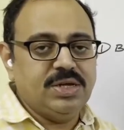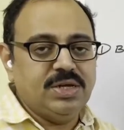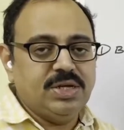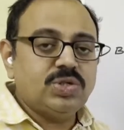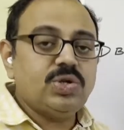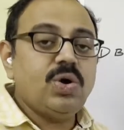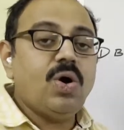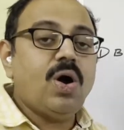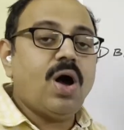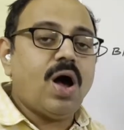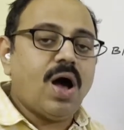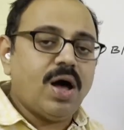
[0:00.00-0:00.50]

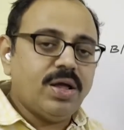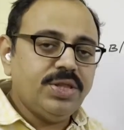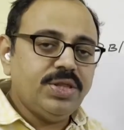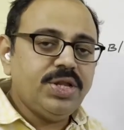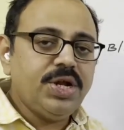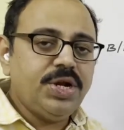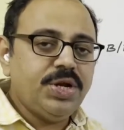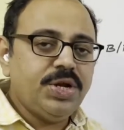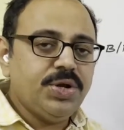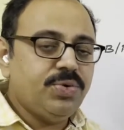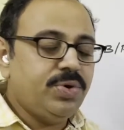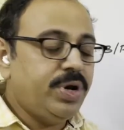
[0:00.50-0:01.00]
So on
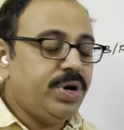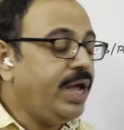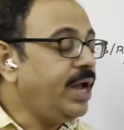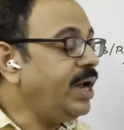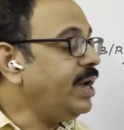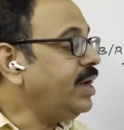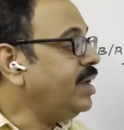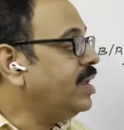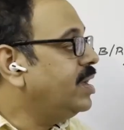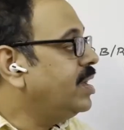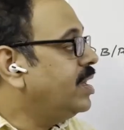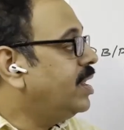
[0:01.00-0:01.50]
the due
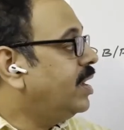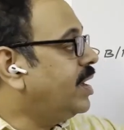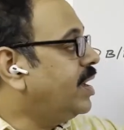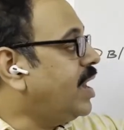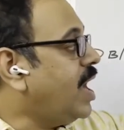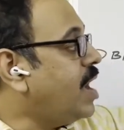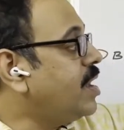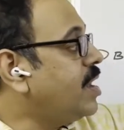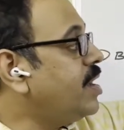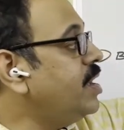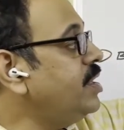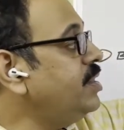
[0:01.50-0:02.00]
date,
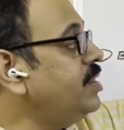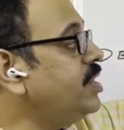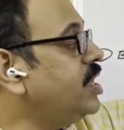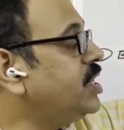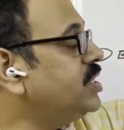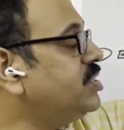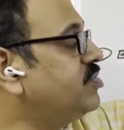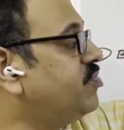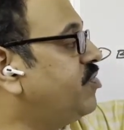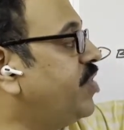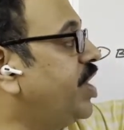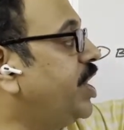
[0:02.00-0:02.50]
Narayan
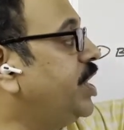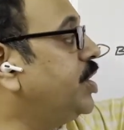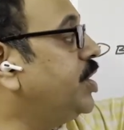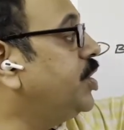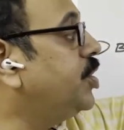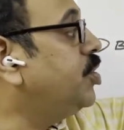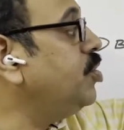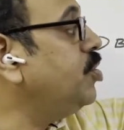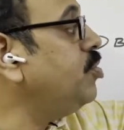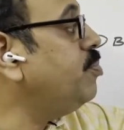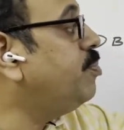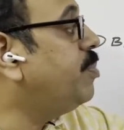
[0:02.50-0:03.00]
Das
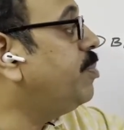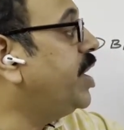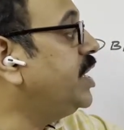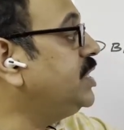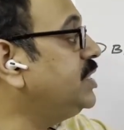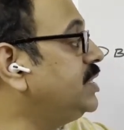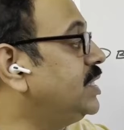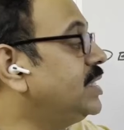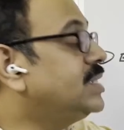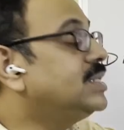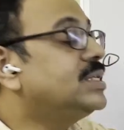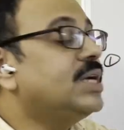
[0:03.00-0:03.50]
failed to pay
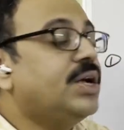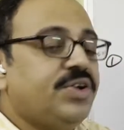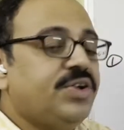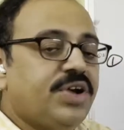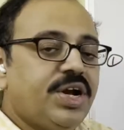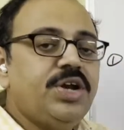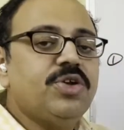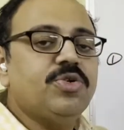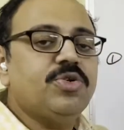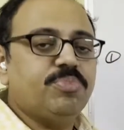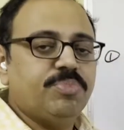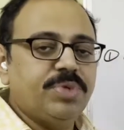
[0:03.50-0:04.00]

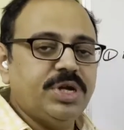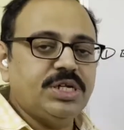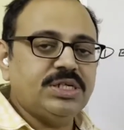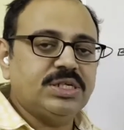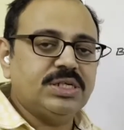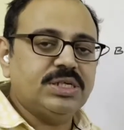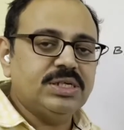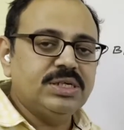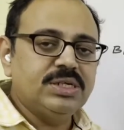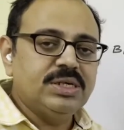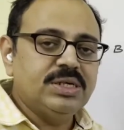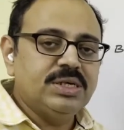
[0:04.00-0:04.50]
600
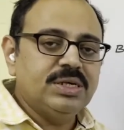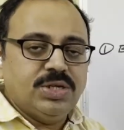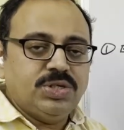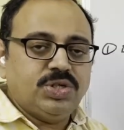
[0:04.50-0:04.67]
rupees.